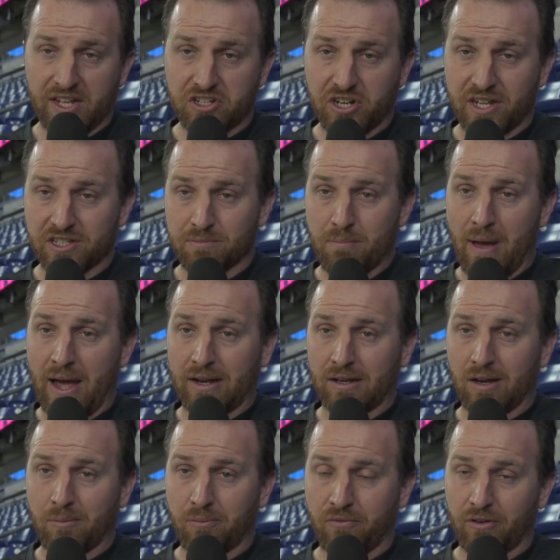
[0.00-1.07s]
Achane's
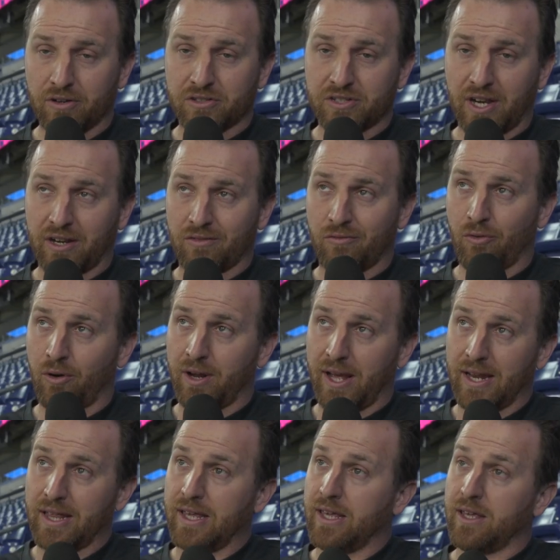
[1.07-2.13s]
backup for his second
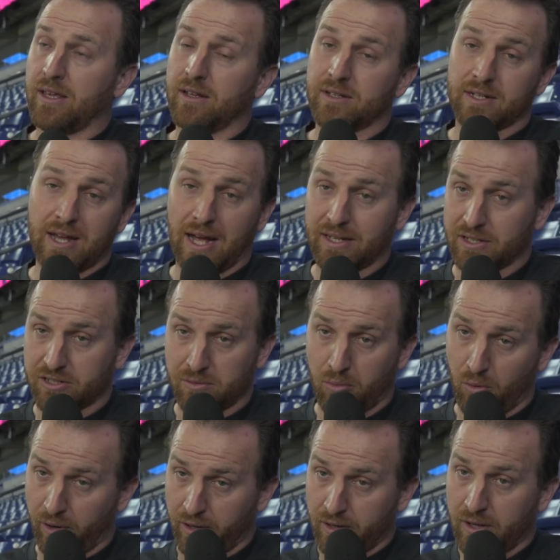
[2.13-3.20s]
40, and he did not
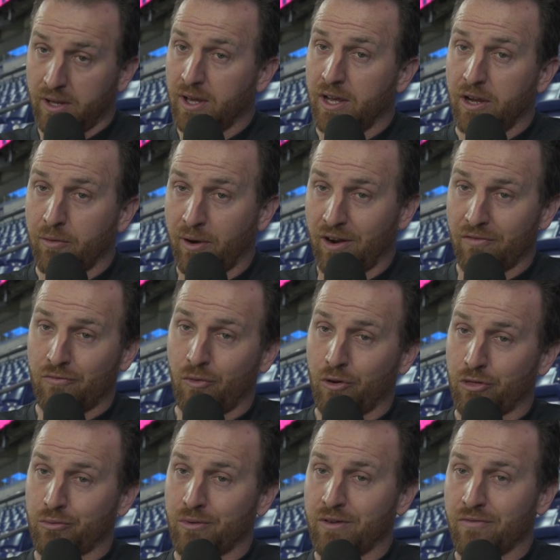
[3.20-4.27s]
disappoint. Ran a
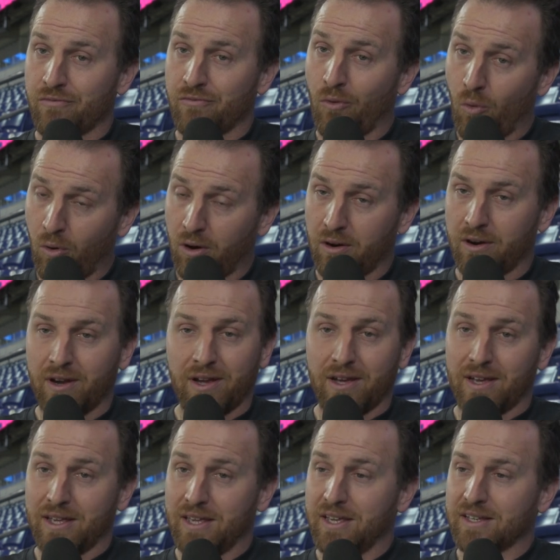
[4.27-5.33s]
4.34.
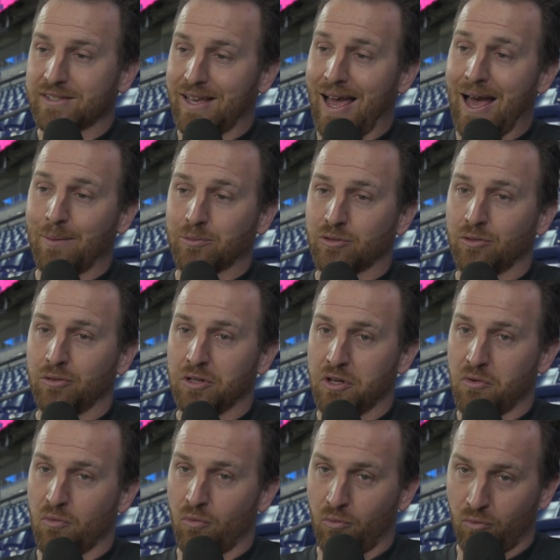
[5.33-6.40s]
He is
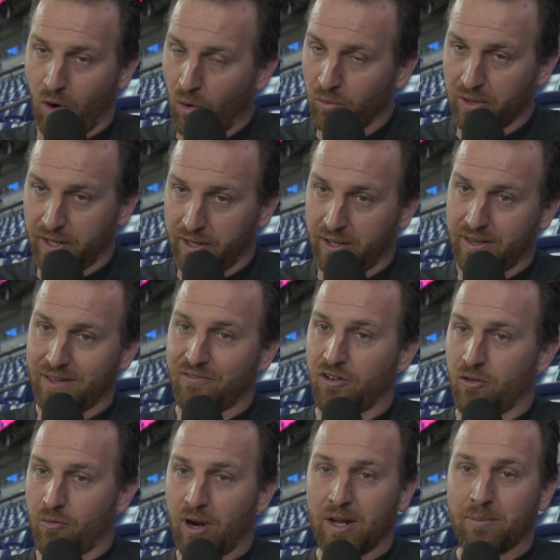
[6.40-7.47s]
absolutely rolling.
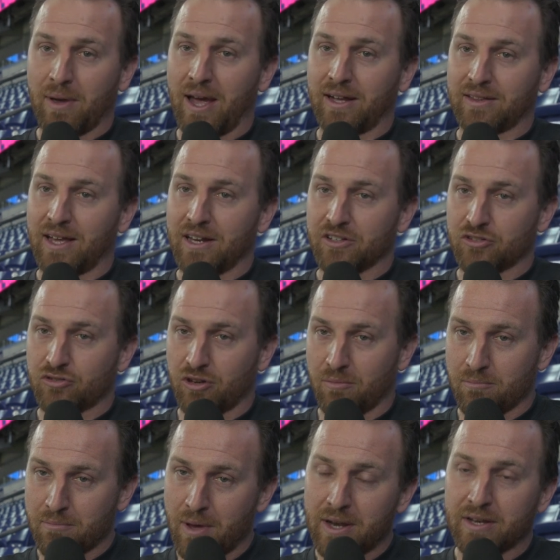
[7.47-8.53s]
For a running back, that is
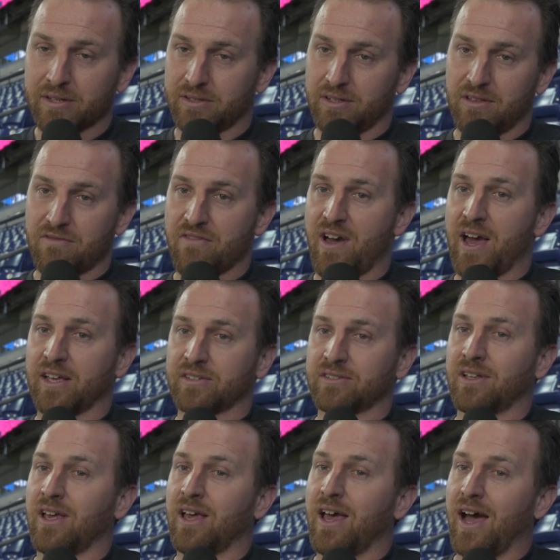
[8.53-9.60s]
tremendously
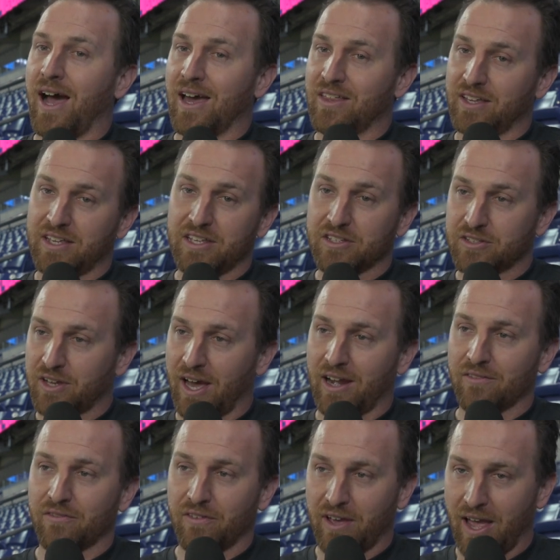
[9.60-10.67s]
fast. I think he's
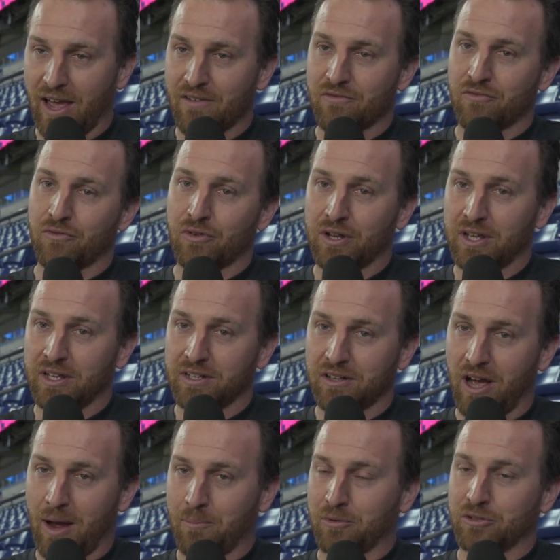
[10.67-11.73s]
kind of every
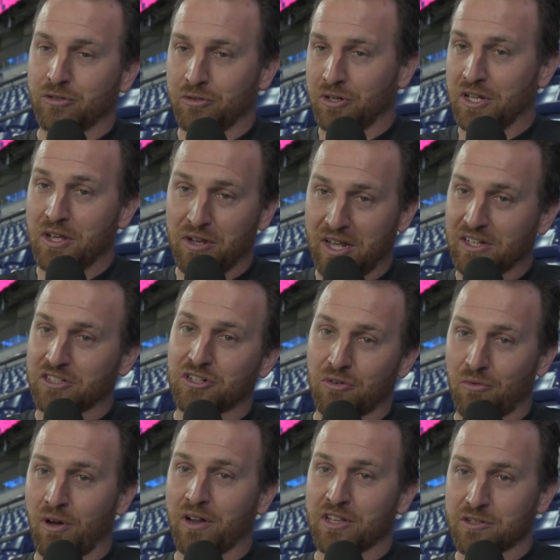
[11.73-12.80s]
opportunity he gets to
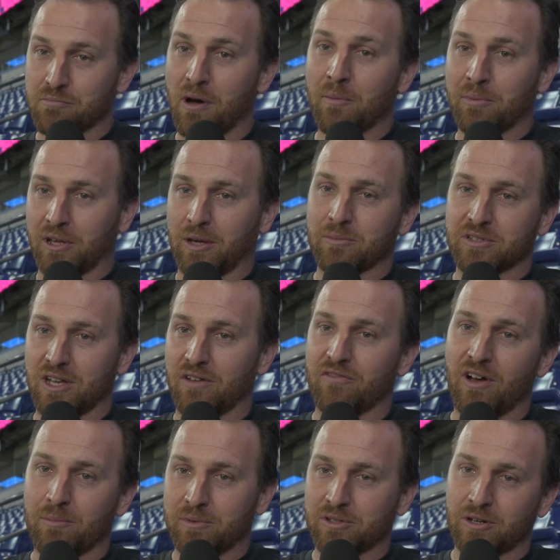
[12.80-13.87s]
run is bumping himself
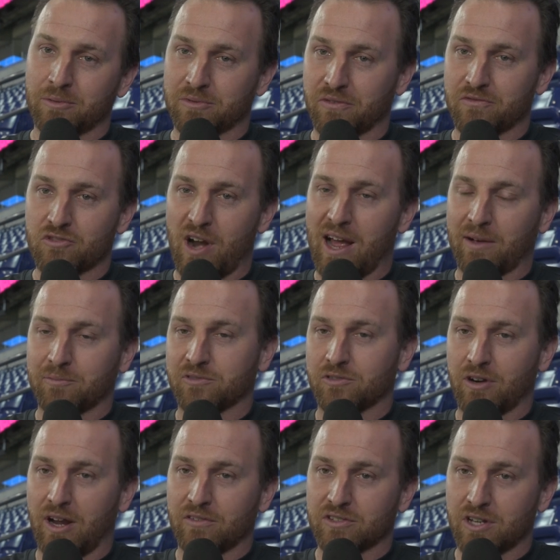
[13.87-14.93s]
up in terms of draft
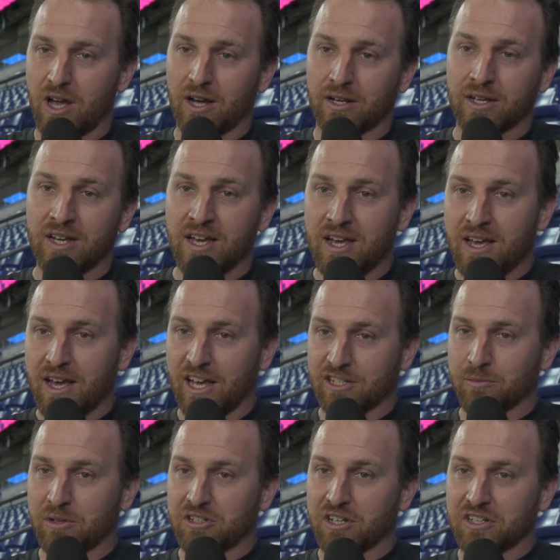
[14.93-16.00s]
draft stock.
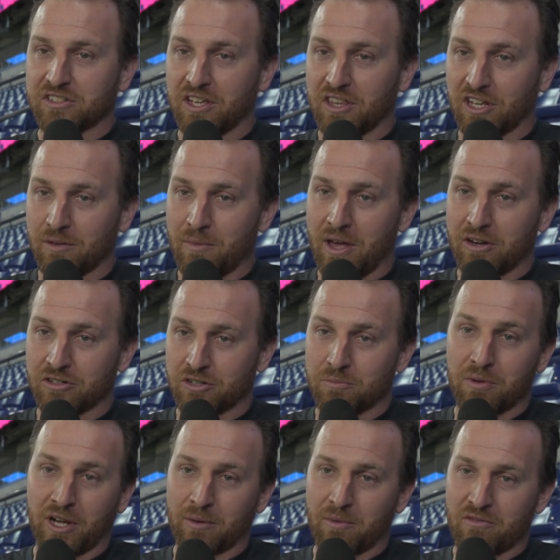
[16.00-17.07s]
As much as I'd say the Commanders
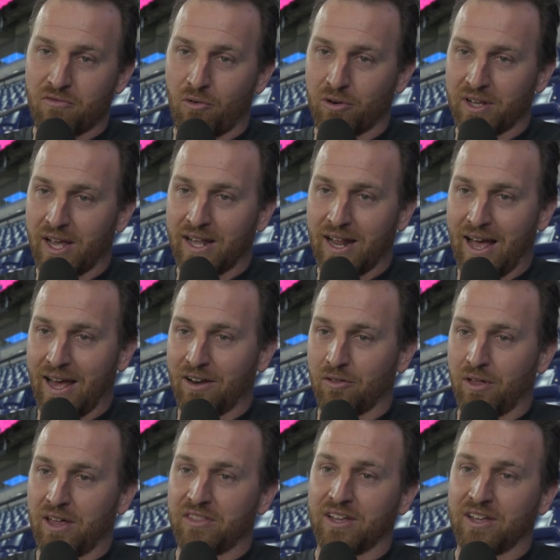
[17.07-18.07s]
should pick him at 48, I don't. I